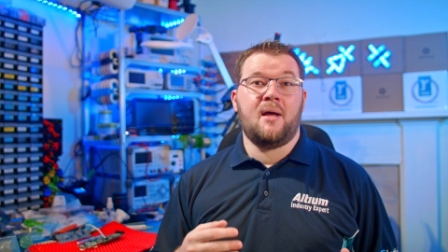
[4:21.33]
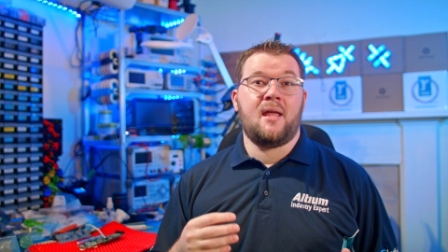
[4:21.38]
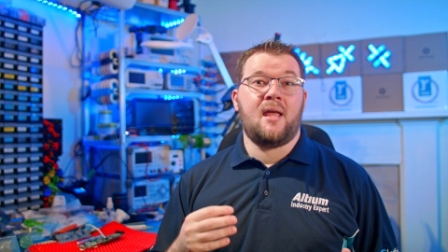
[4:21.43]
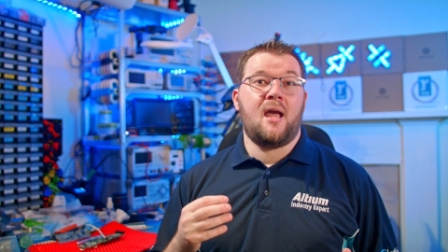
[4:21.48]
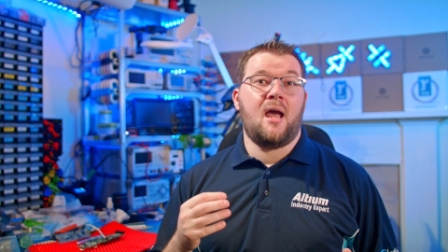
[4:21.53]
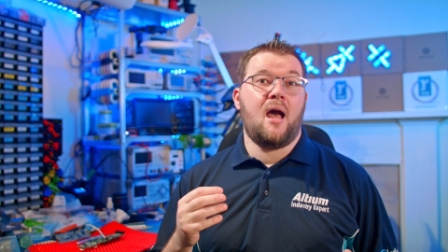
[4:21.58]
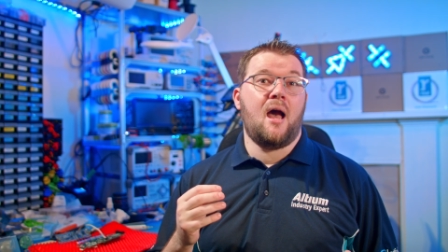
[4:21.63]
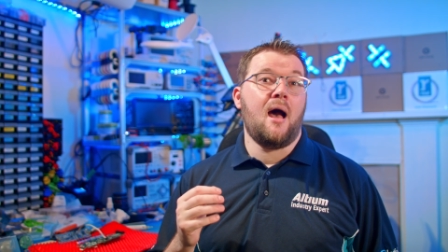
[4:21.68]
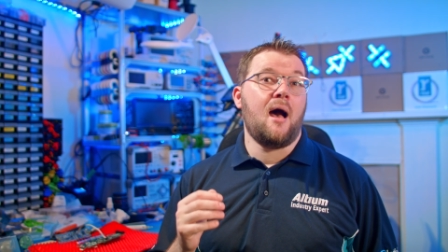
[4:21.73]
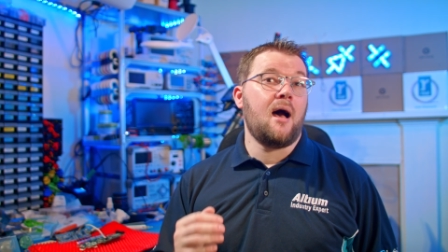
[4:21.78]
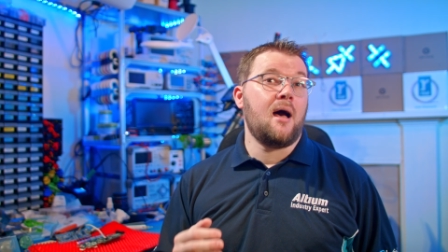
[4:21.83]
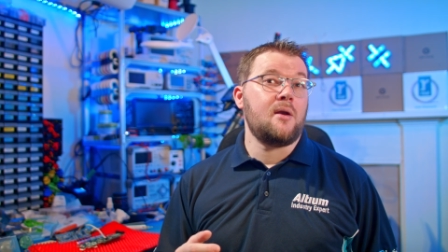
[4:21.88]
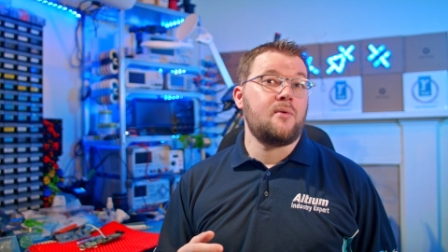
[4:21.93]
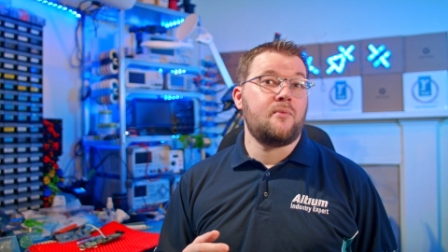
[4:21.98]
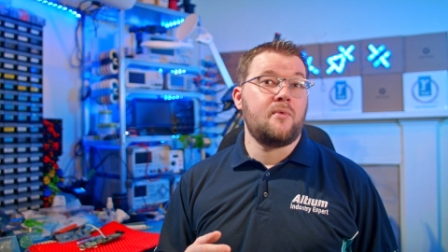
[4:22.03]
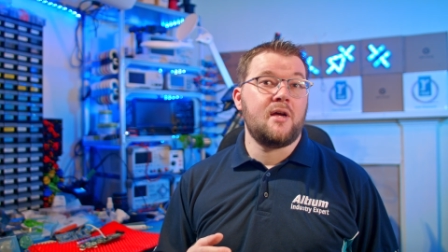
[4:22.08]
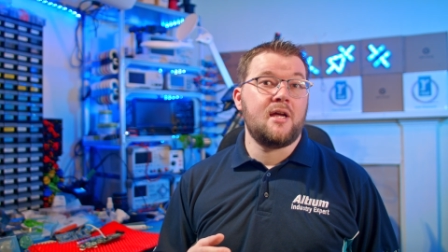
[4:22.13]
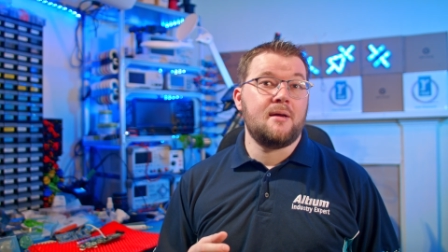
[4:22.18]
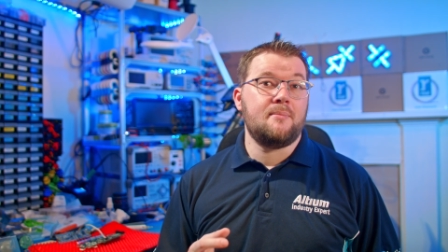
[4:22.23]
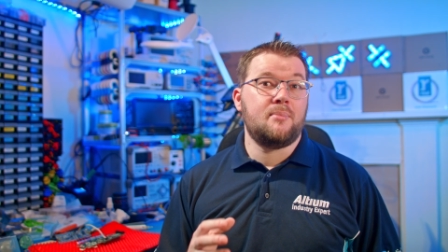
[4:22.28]
a
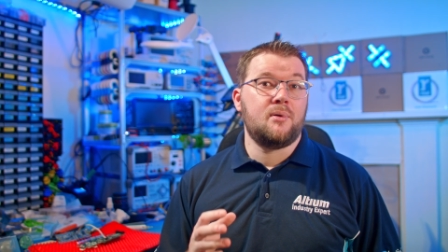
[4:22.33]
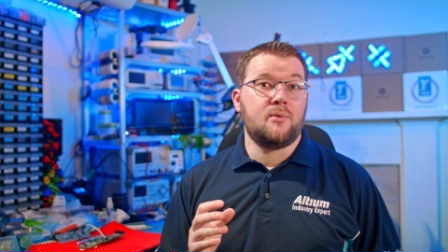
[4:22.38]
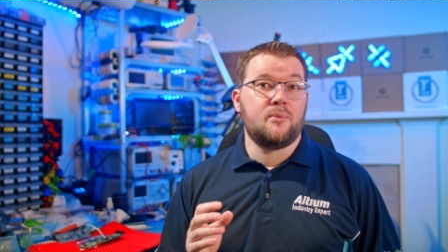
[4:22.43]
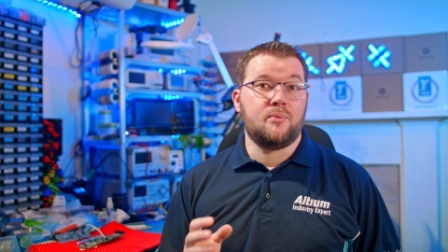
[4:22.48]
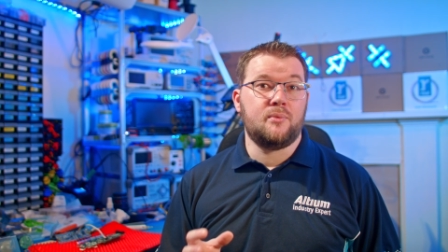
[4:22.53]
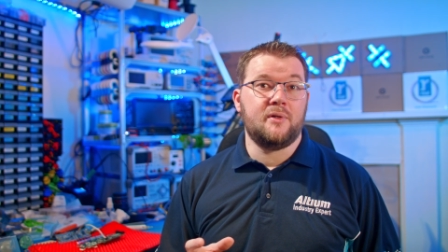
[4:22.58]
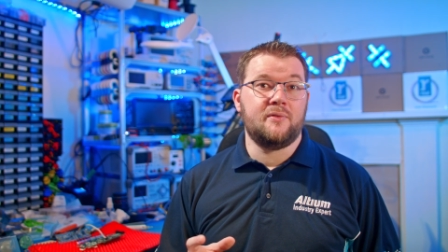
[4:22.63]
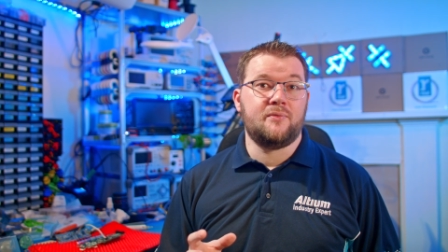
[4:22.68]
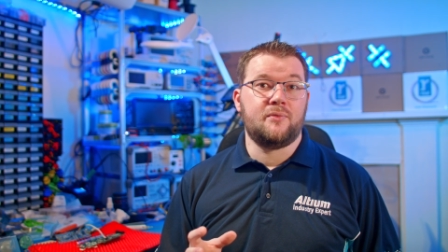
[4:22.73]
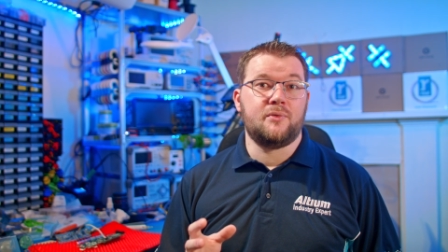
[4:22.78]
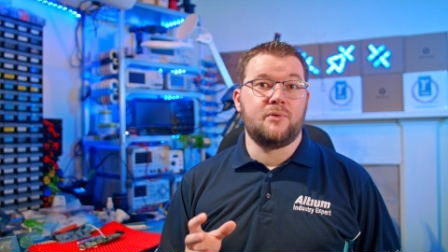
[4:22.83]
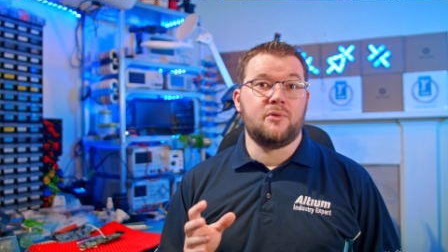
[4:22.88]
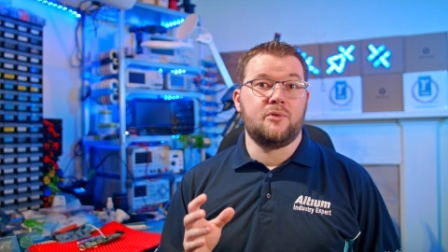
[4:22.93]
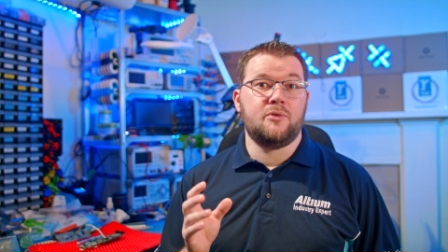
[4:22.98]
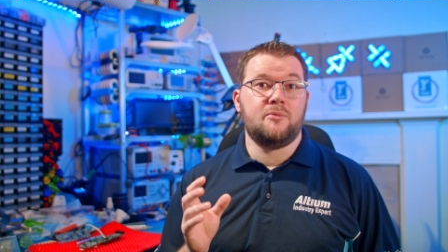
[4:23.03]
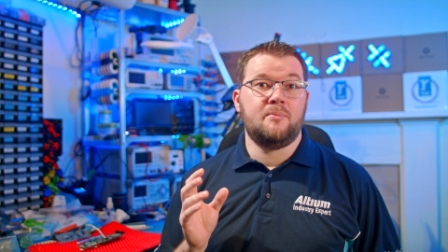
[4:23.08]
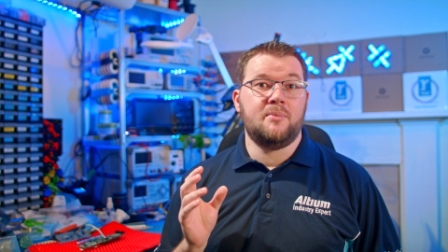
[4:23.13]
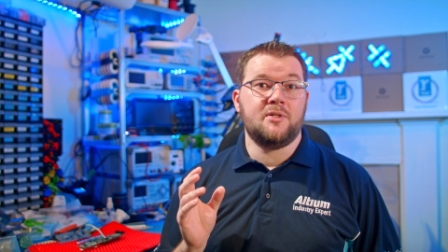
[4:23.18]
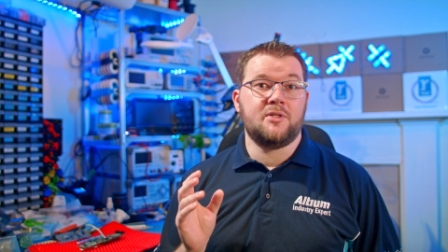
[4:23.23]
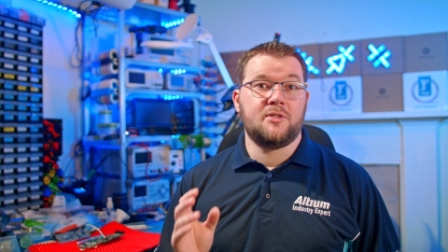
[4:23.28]
hardware
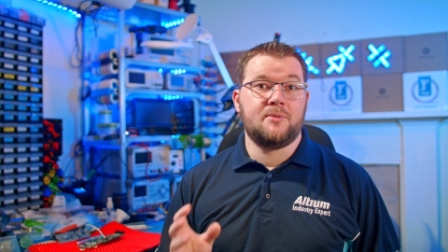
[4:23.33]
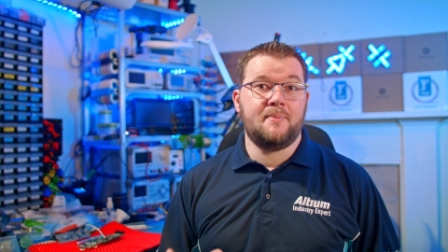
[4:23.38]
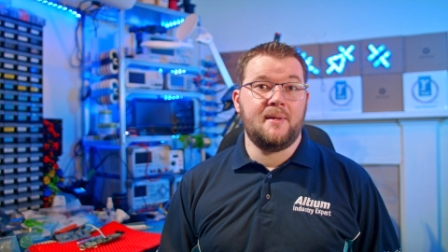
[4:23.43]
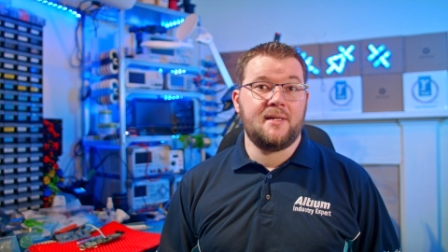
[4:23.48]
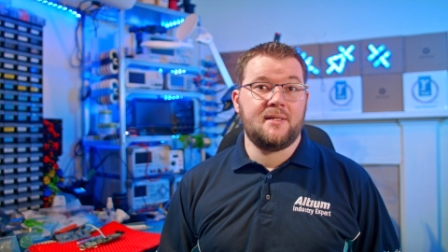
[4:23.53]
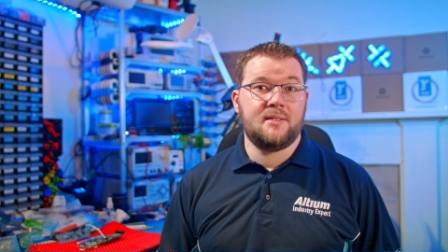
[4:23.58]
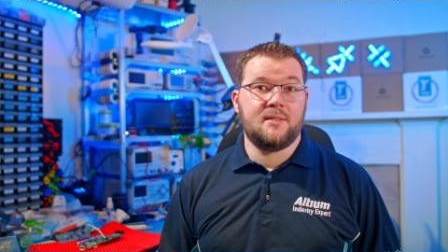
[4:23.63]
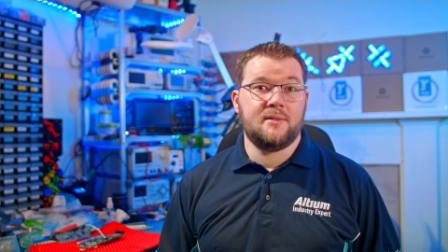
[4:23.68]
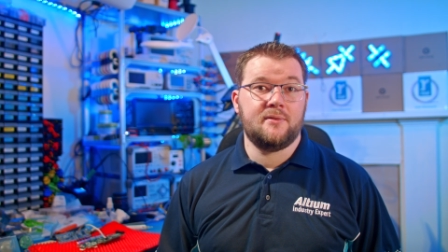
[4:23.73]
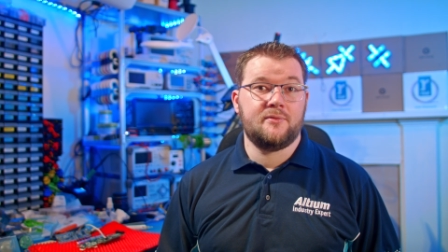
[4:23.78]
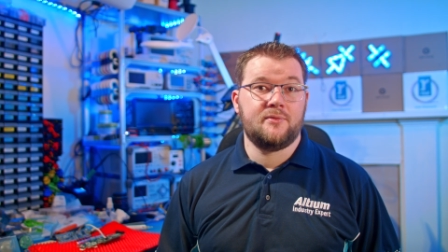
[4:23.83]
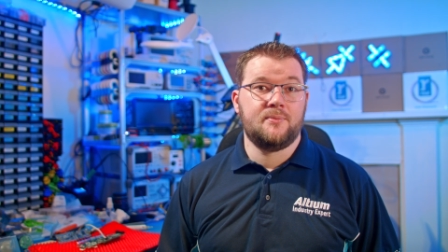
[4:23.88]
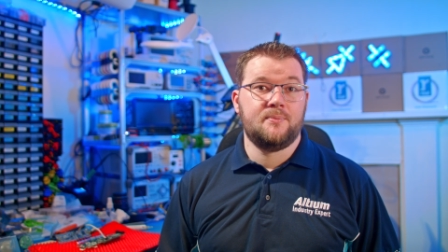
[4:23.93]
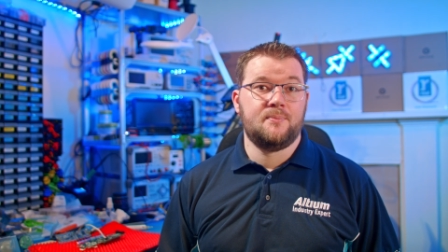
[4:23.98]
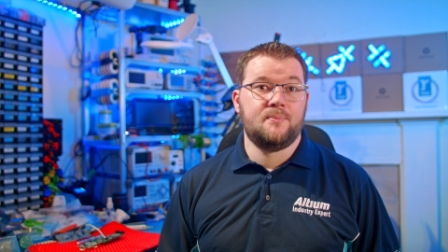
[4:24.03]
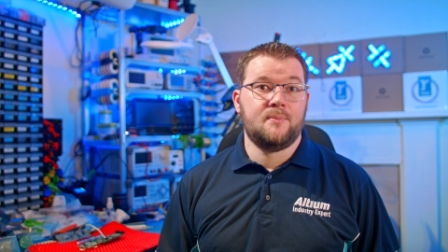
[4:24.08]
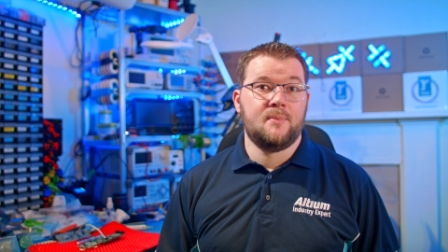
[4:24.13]
peripheral perspective,